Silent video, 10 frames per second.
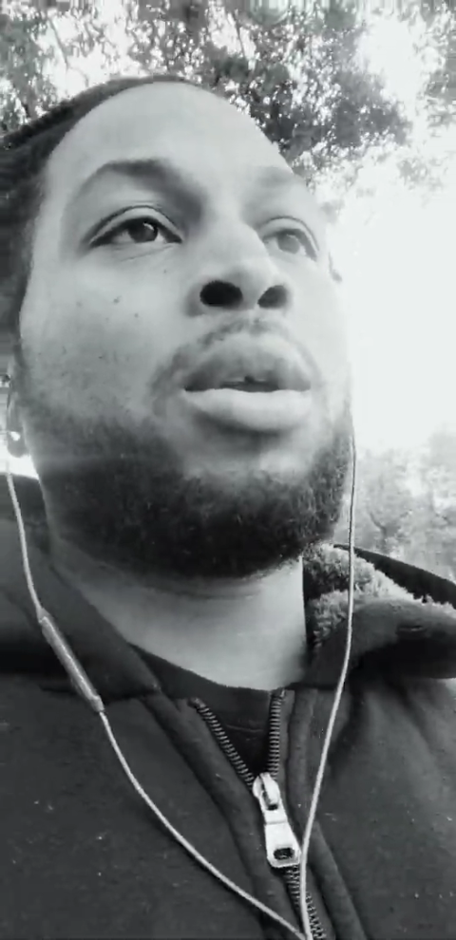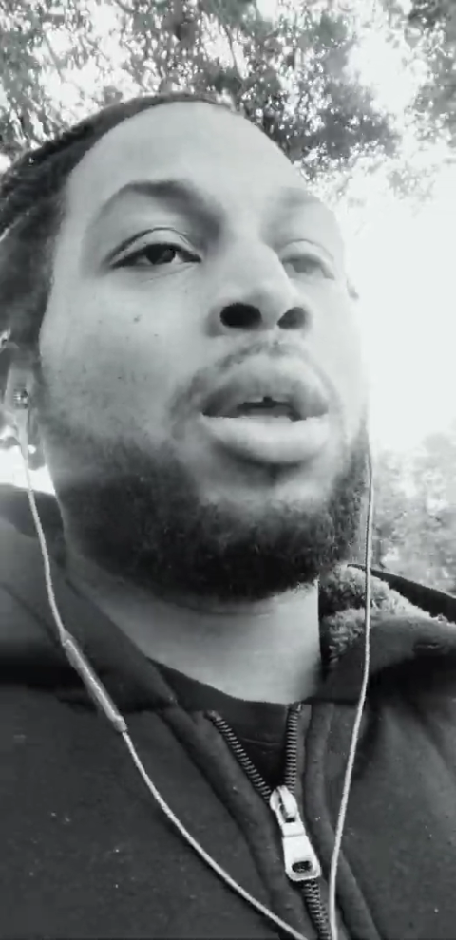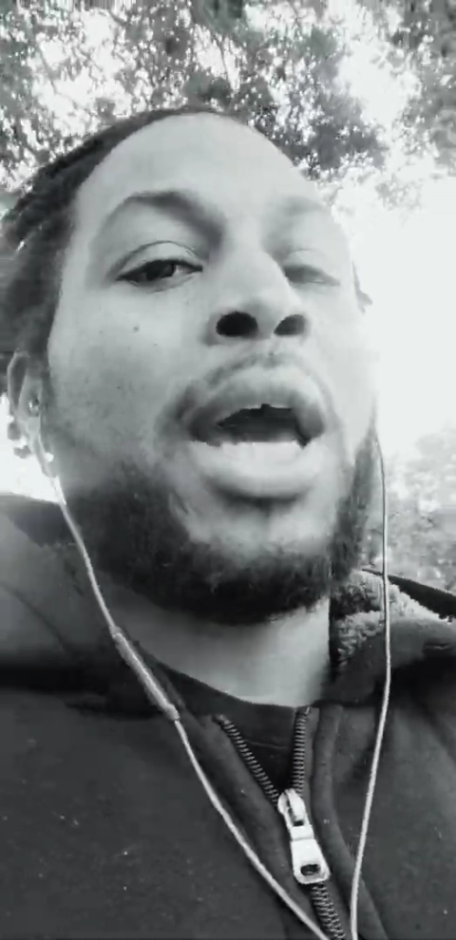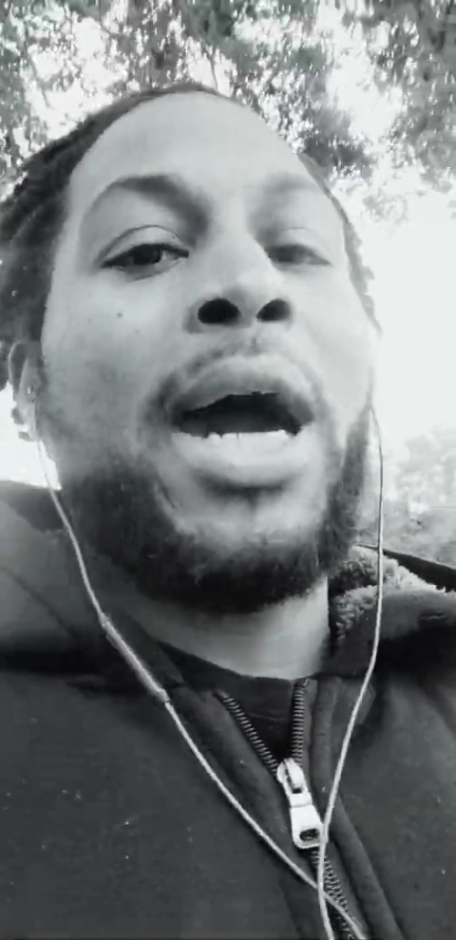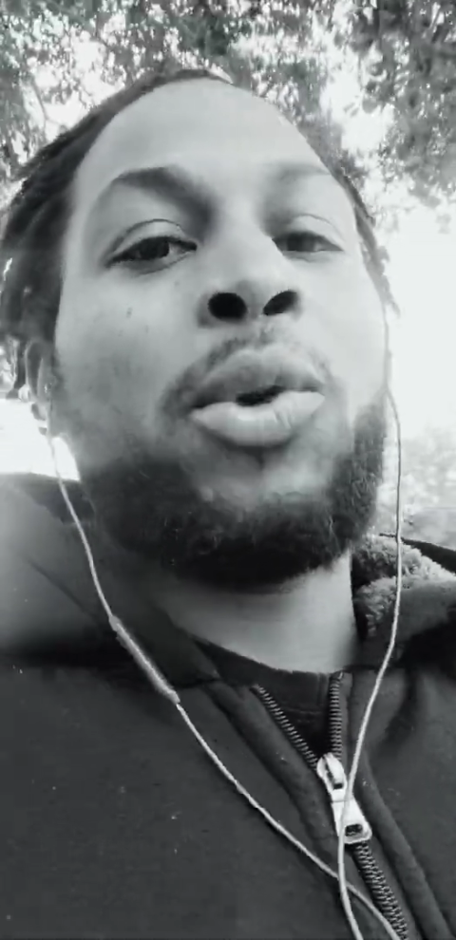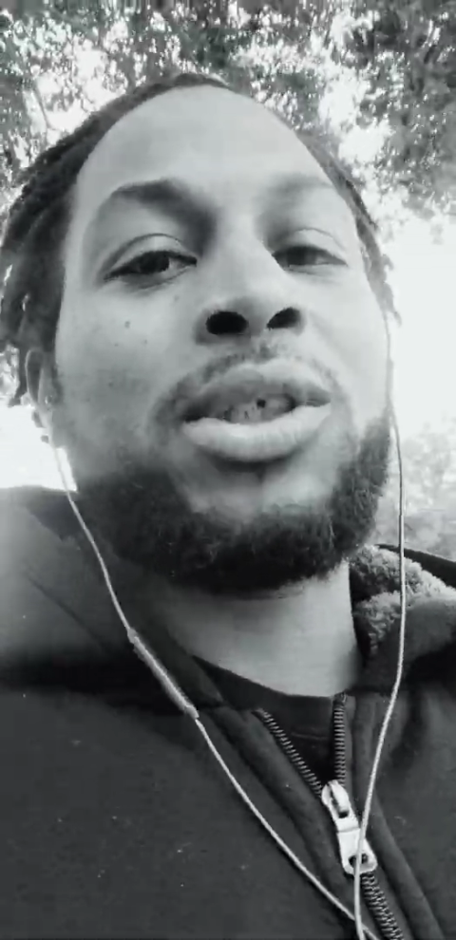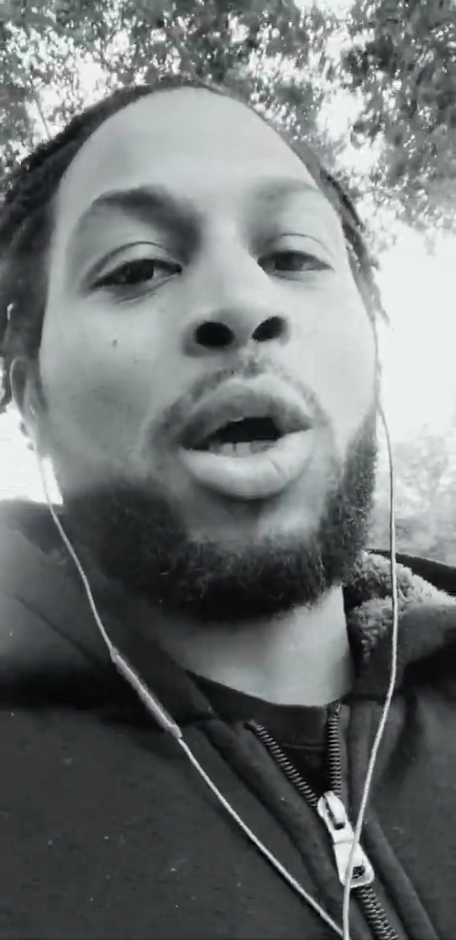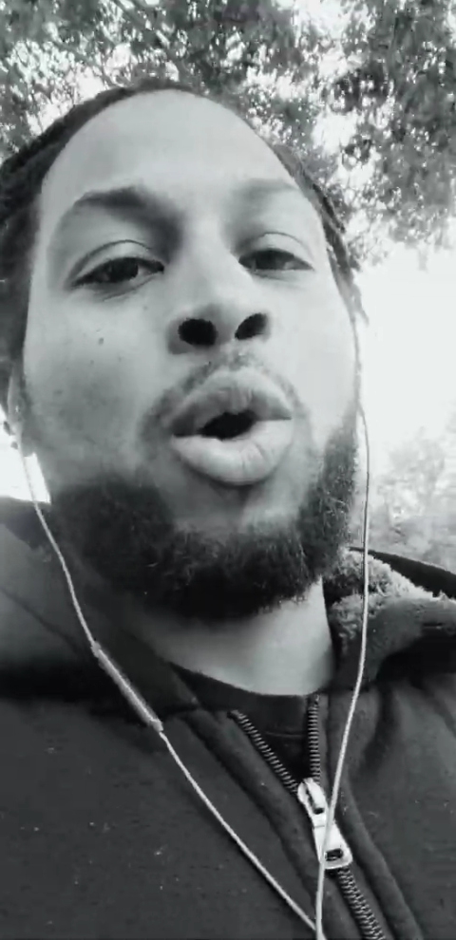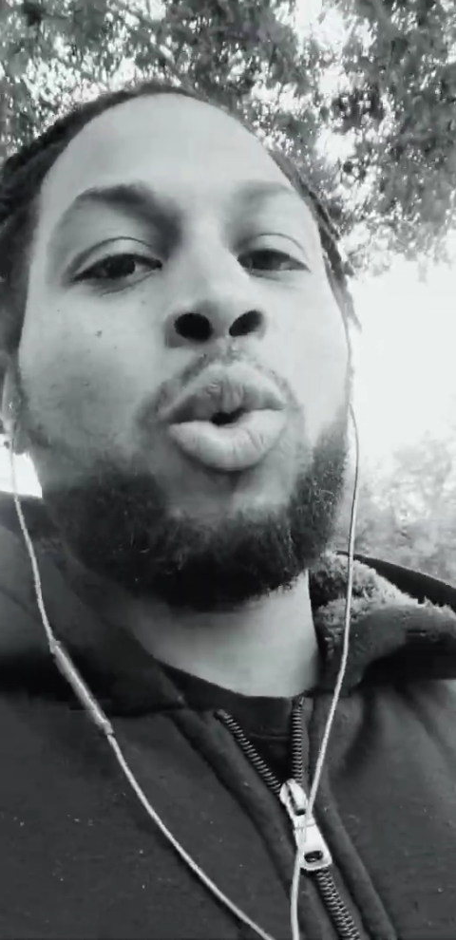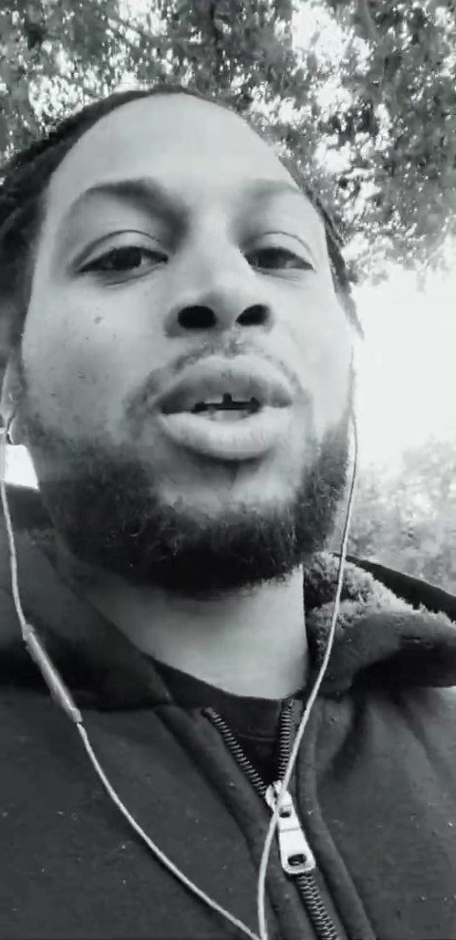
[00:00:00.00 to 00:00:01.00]
how it's
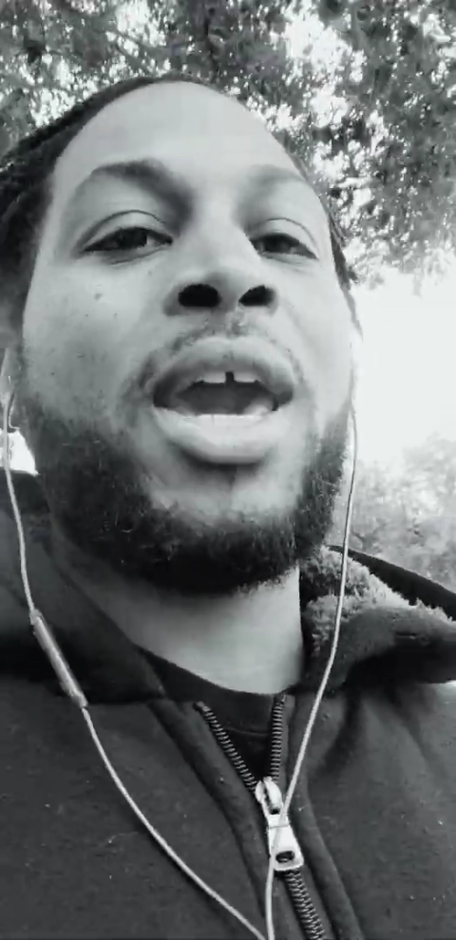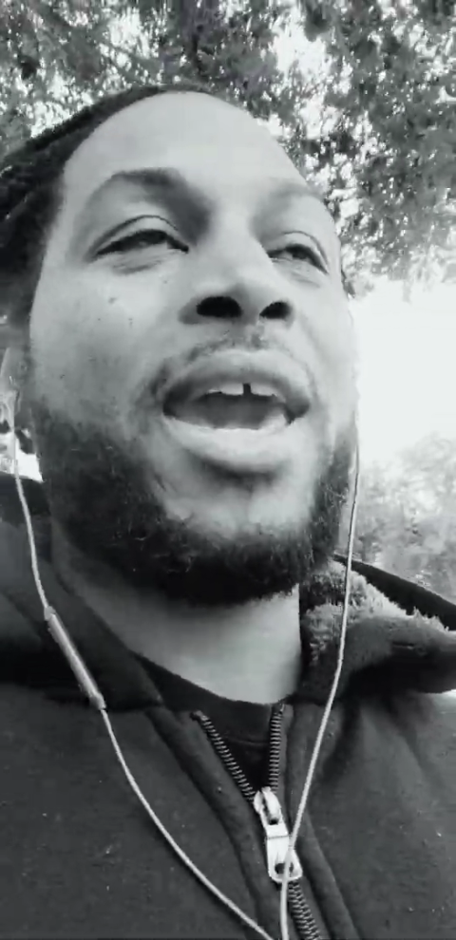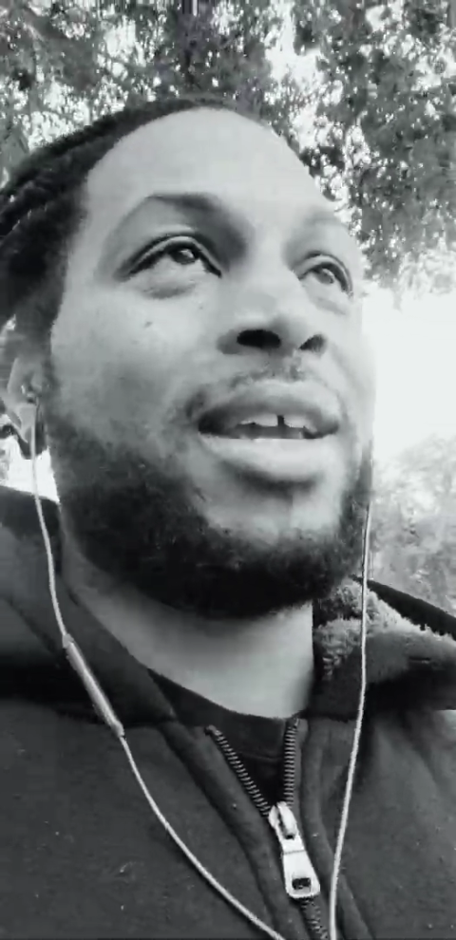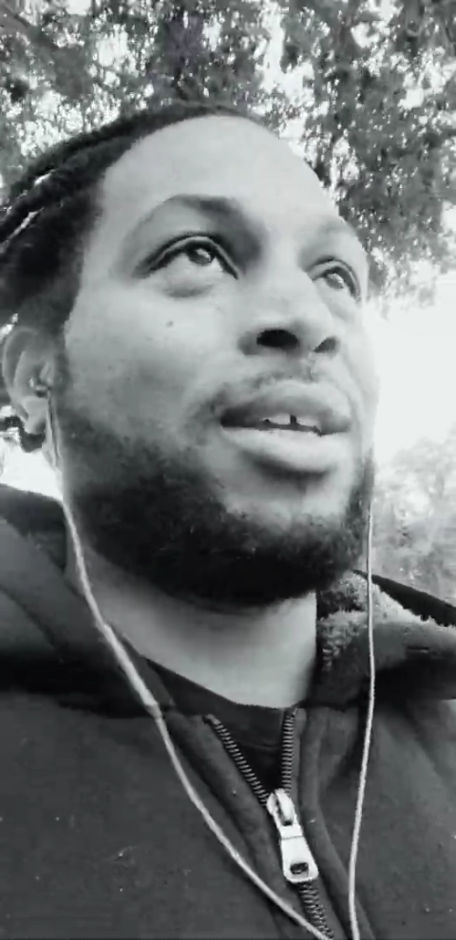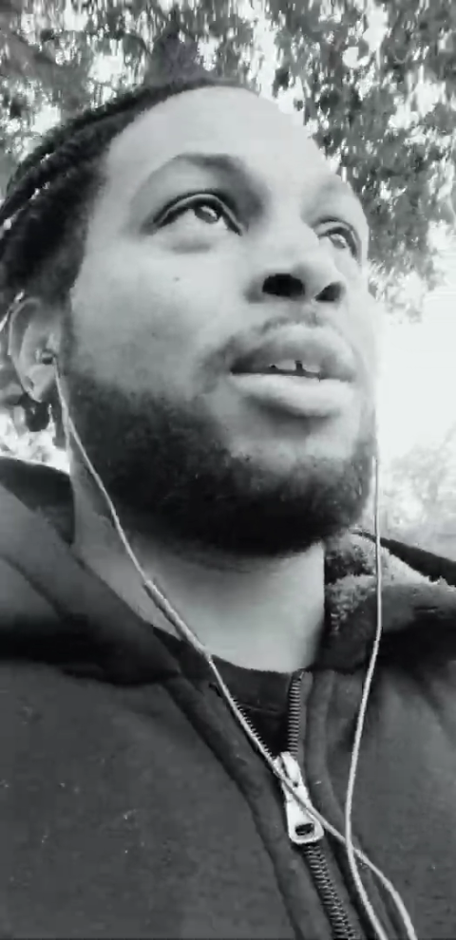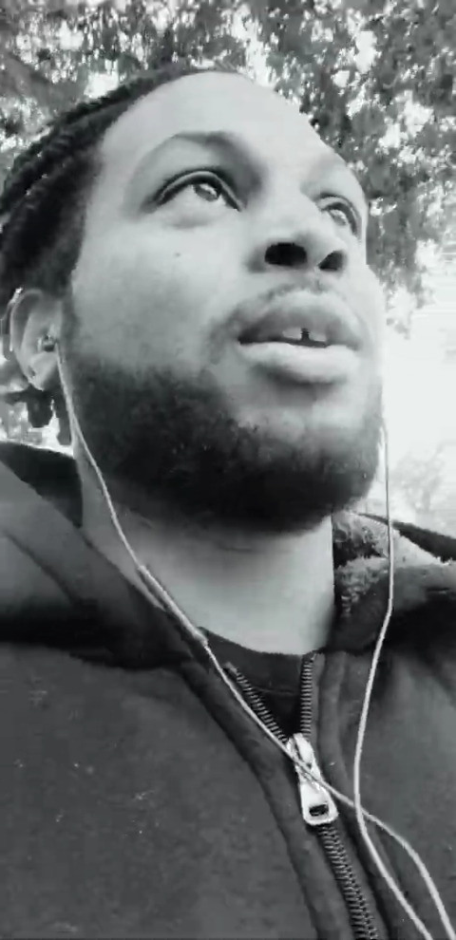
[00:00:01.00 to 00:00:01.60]
okay